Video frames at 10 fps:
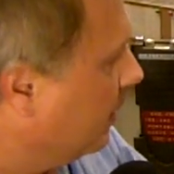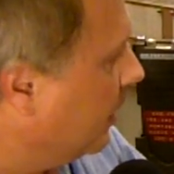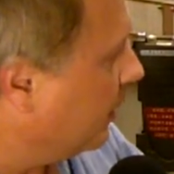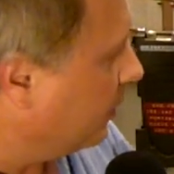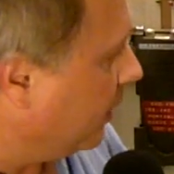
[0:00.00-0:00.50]

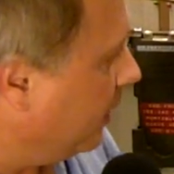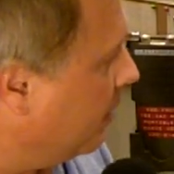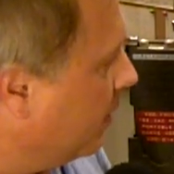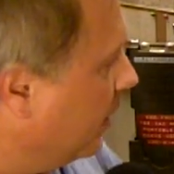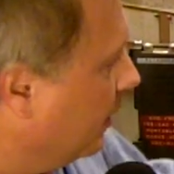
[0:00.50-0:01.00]
Next
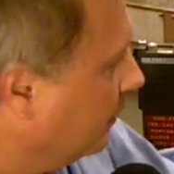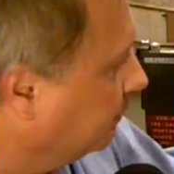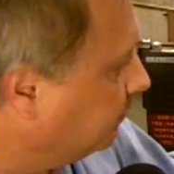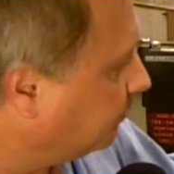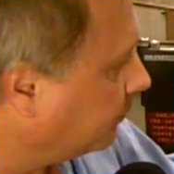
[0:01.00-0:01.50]
radio here,
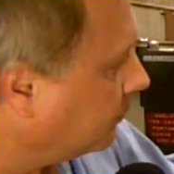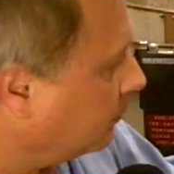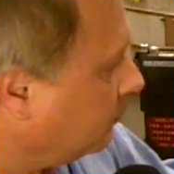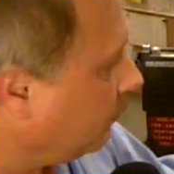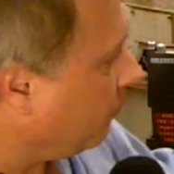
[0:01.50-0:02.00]

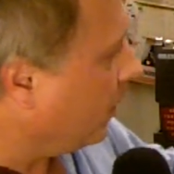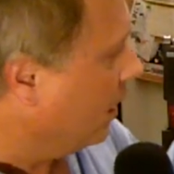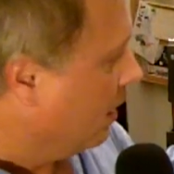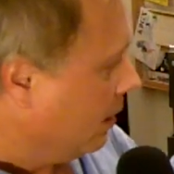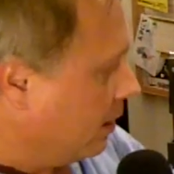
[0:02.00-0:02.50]

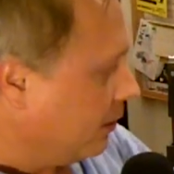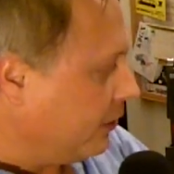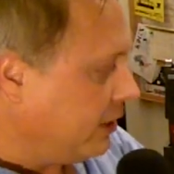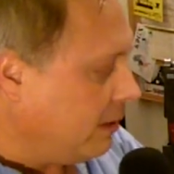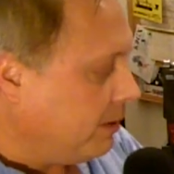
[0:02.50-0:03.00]
another
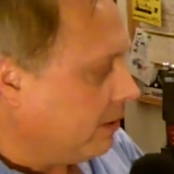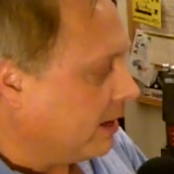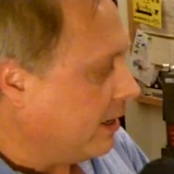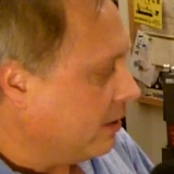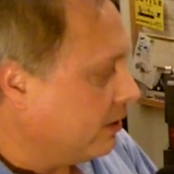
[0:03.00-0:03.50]
CB
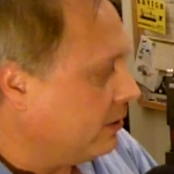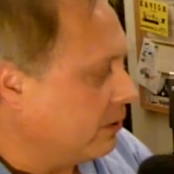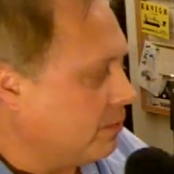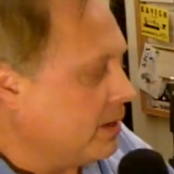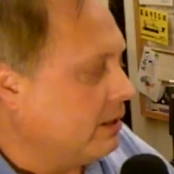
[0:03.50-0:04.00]
radio. This is
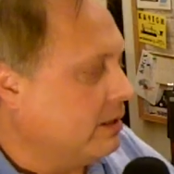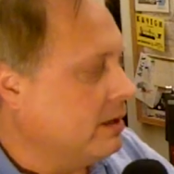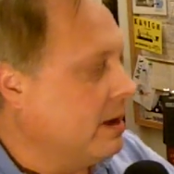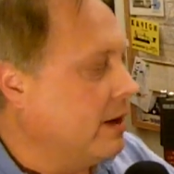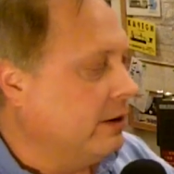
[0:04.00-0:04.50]
a
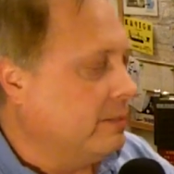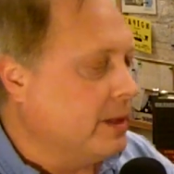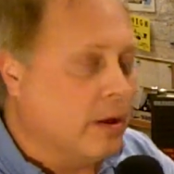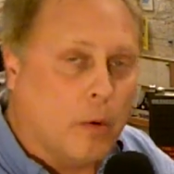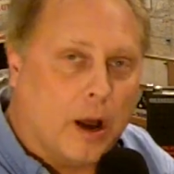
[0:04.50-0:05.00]
Midland 100
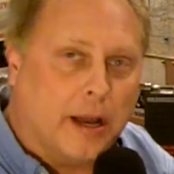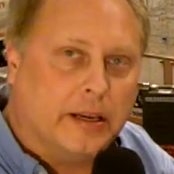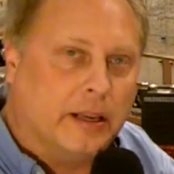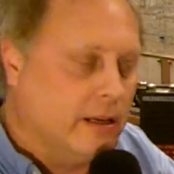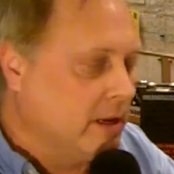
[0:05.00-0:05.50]

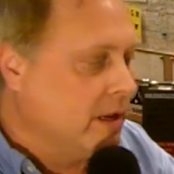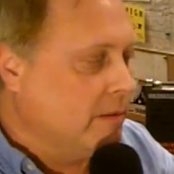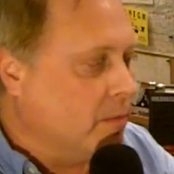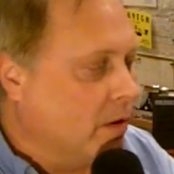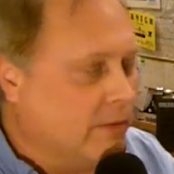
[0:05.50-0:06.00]
milliwatt.
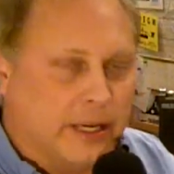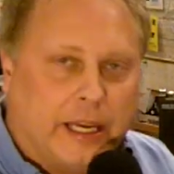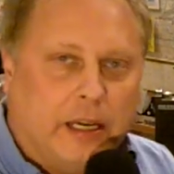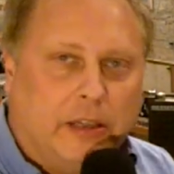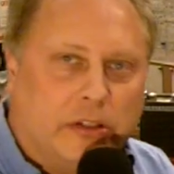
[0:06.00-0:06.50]
More of a
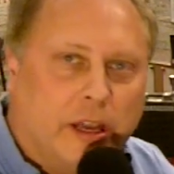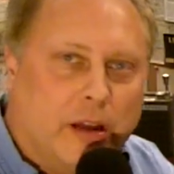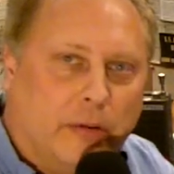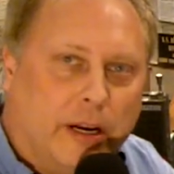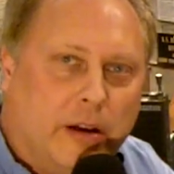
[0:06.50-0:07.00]
kiddie
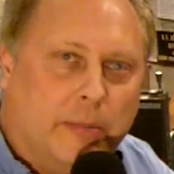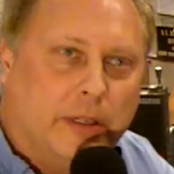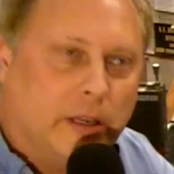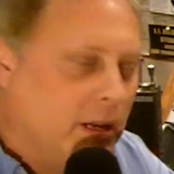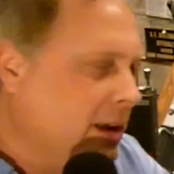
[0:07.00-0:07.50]
style radio,
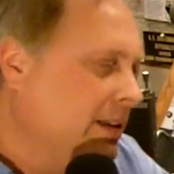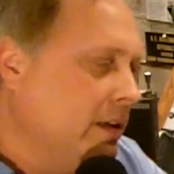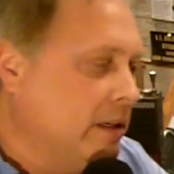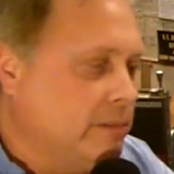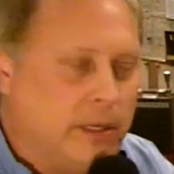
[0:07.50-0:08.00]
but they
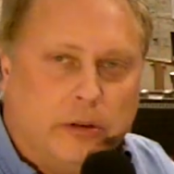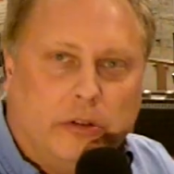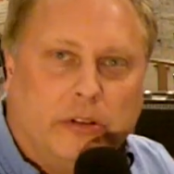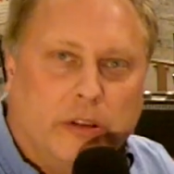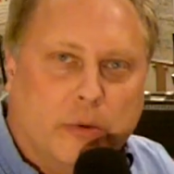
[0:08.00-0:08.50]
could be
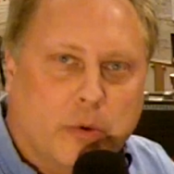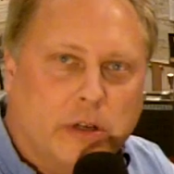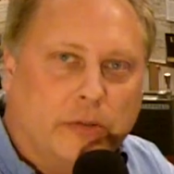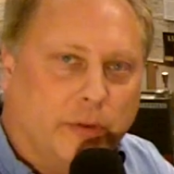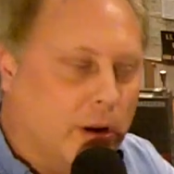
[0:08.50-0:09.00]
used in the
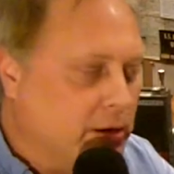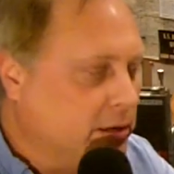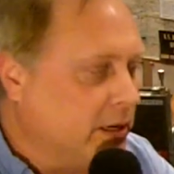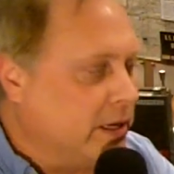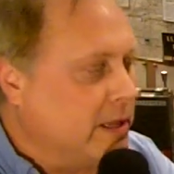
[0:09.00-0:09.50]
woods for
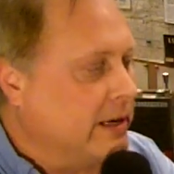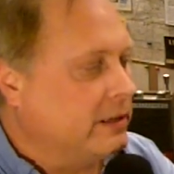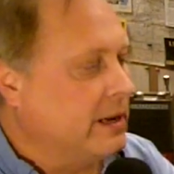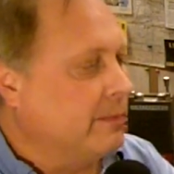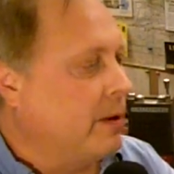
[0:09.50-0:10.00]
hunting and that
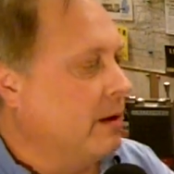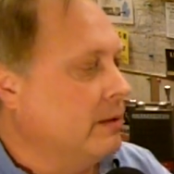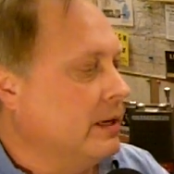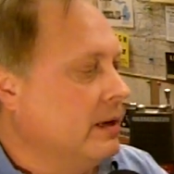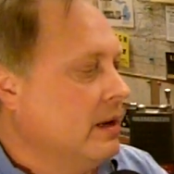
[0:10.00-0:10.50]
type
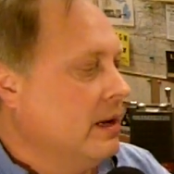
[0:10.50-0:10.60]
probably.